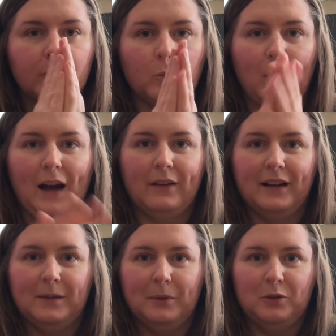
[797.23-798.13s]
Wow,
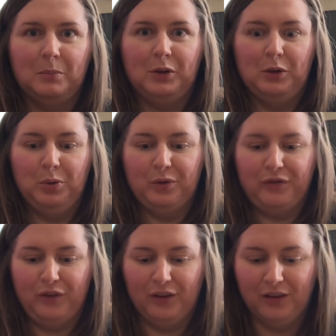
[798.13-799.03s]
that smells
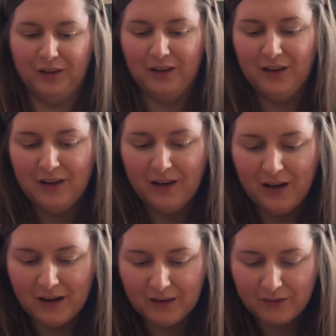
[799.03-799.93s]
beautiful.
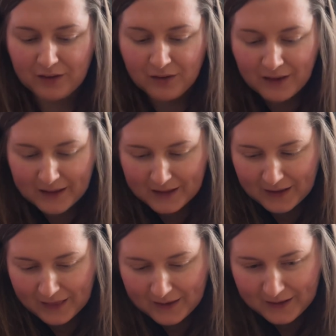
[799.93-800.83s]
I love it. Do you like it,
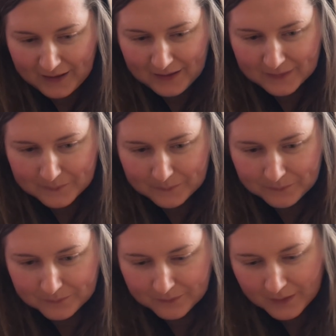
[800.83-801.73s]
Ellie?
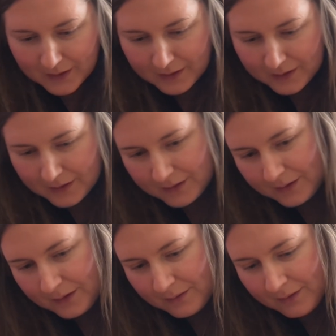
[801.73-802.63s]

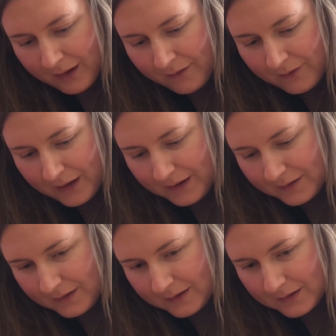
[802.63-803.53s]
Do you love it?